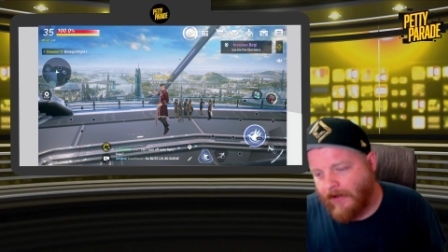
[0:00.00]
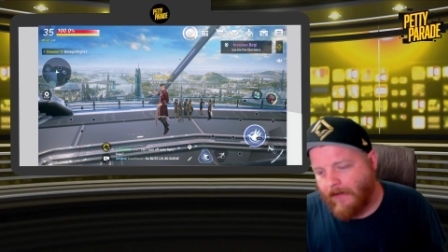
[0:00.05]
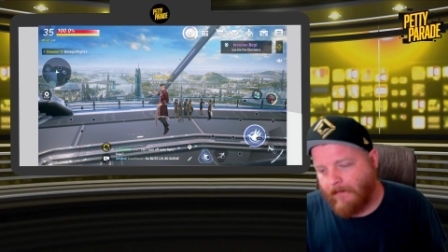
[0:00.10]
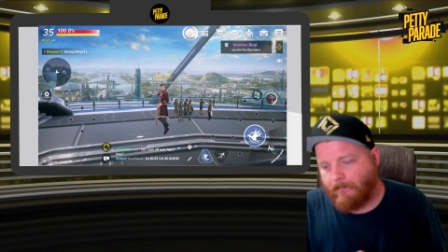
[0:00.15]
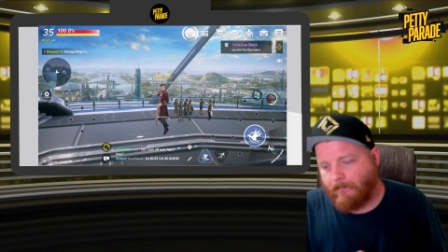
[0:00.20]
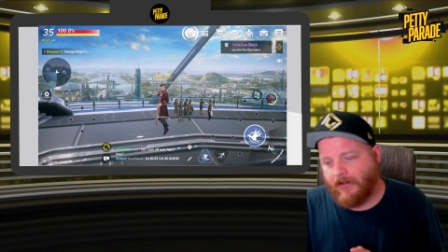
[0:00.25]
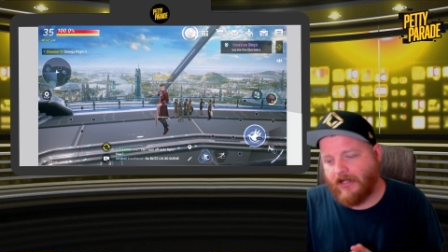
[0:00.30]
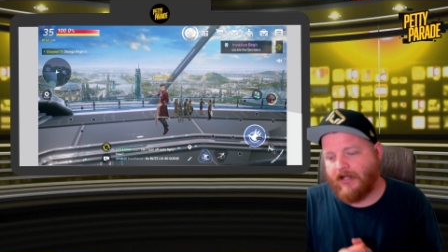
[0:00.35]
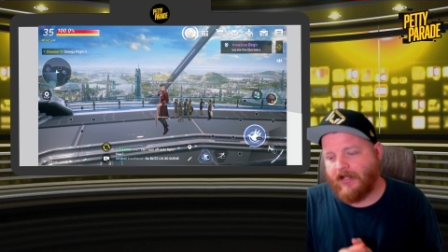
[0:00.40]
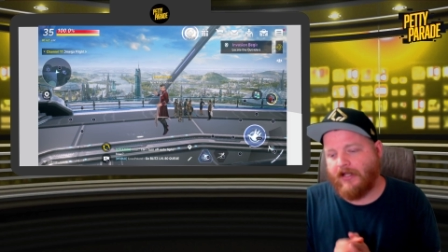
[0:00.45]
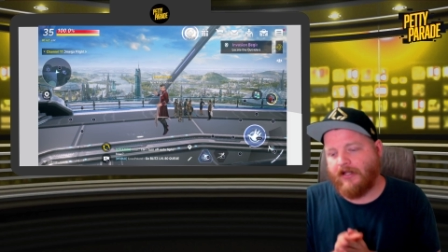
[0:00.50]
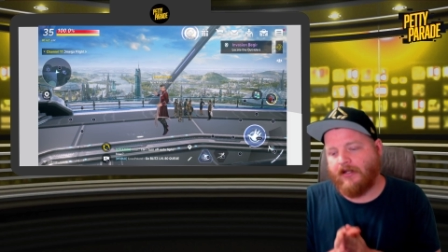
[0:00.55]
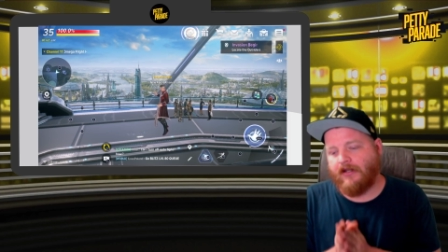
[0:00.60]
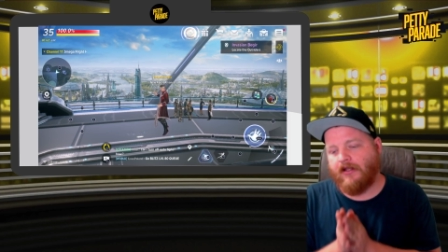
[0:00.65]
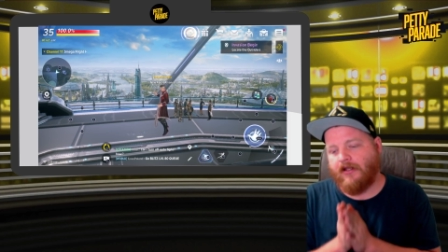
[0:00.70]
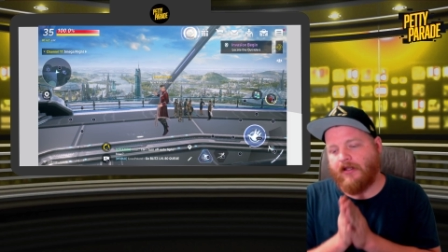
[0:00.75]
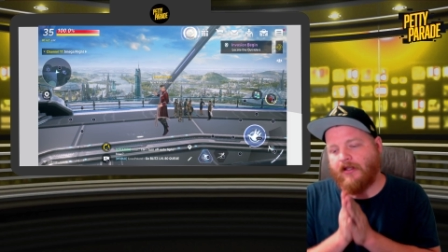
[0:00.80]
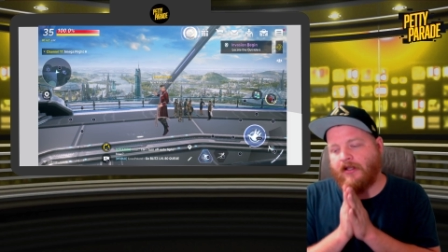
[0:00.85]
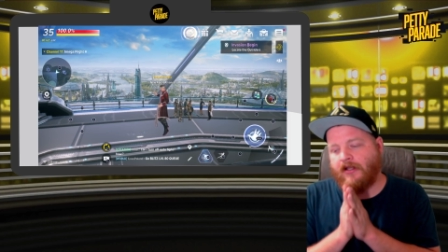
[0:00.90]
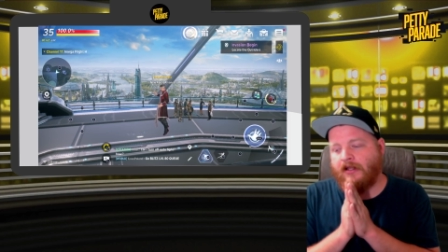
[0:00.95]
But
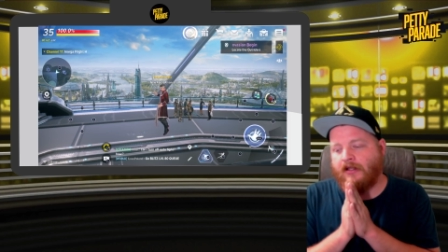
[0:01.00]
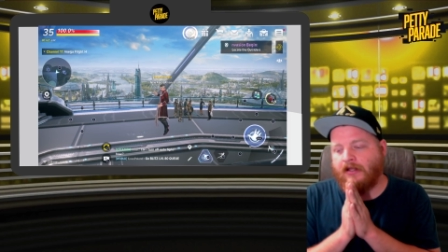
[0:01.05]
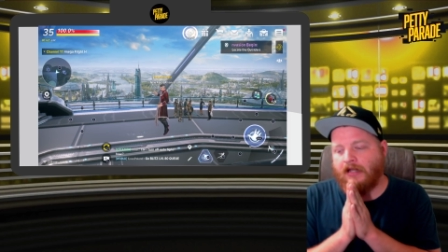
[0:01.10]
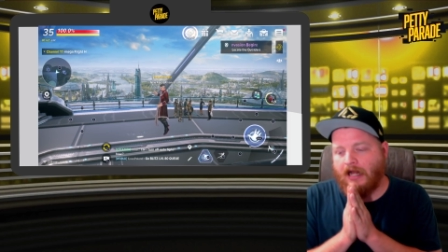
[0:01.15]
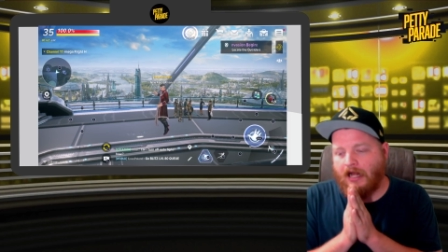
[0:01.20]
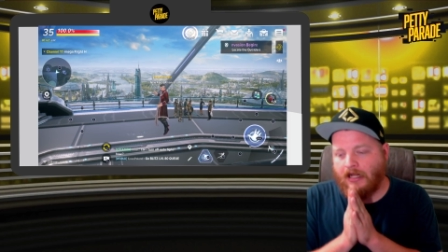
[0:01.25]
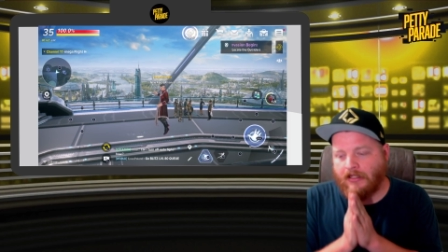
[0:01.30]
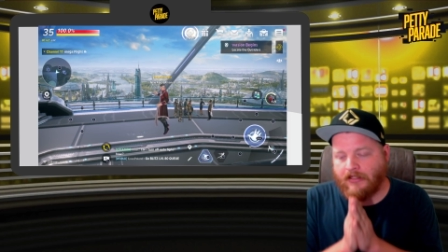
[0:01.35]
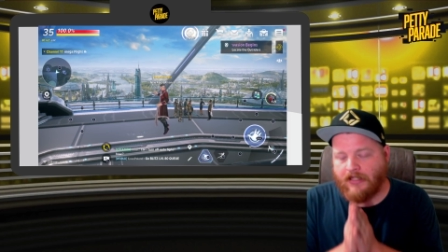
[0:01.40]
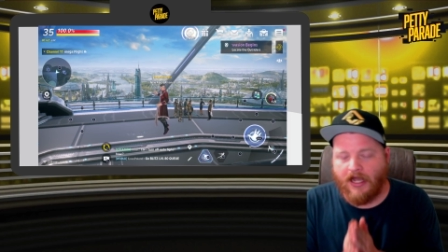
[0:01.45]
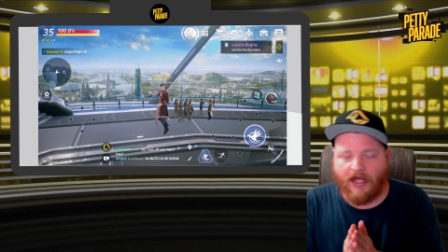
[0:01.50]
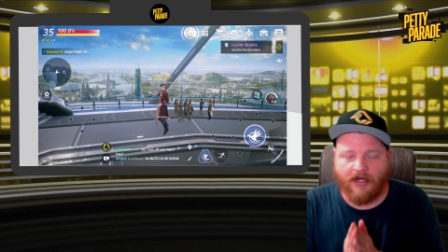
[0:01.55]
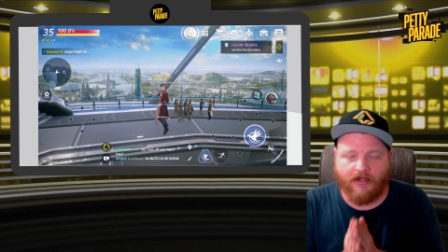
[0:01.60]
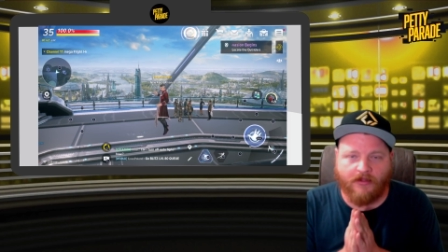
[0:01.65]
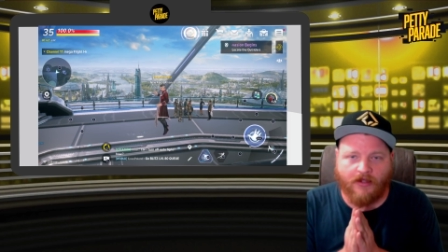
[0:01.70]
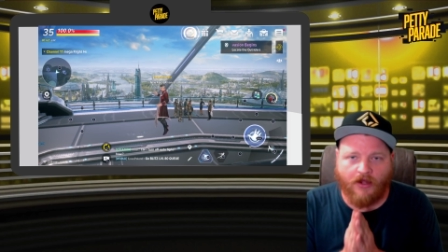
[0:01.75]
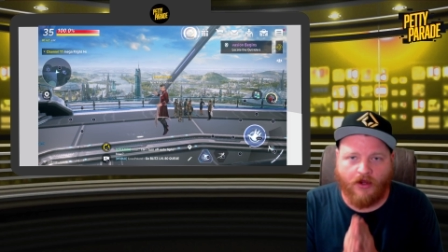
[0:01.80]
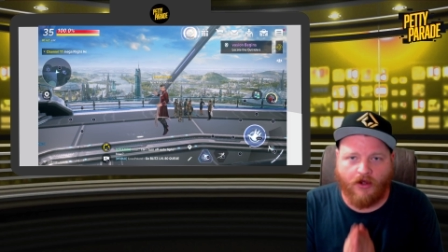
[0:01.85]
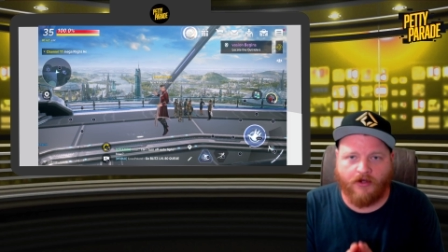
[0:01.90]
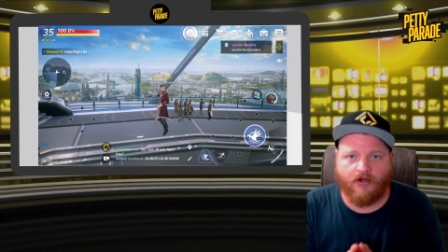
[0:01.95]
a lot of
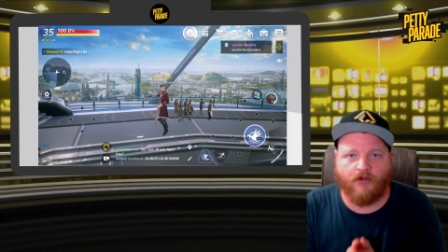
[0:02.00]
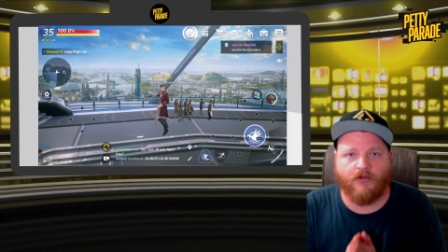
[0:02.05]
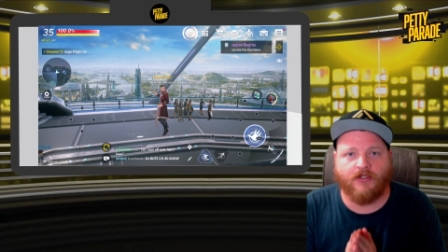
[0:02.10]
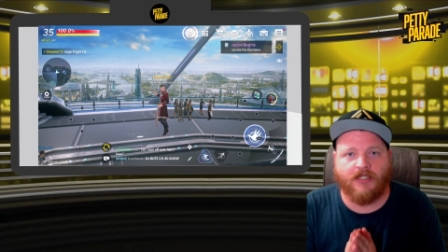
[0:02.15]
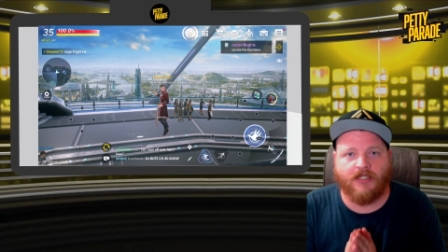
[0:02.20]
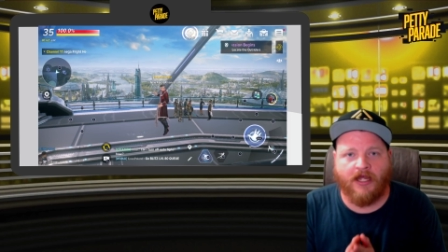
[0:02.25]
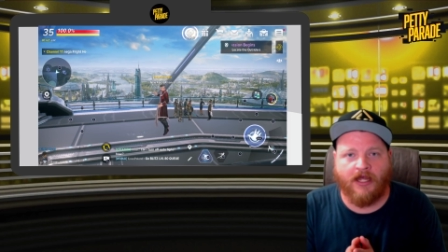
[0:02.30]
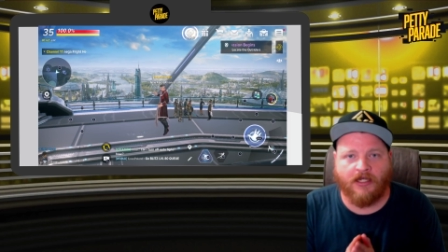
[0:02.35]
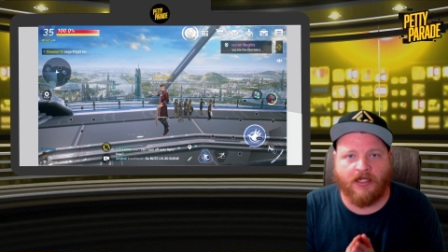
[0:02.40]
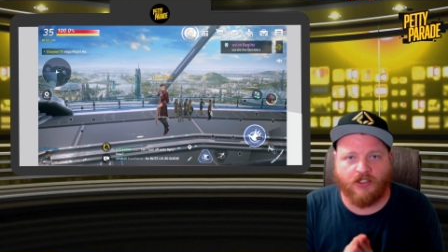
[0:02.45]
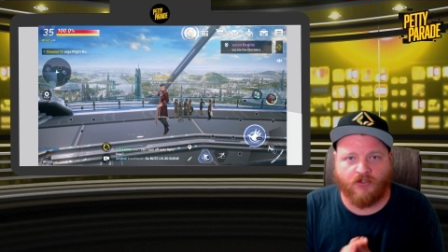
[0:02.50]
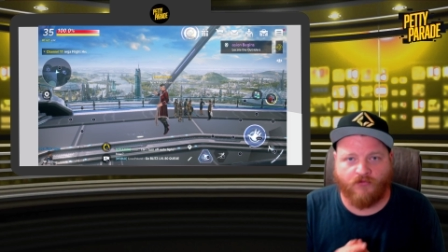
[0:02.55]
the auto attacks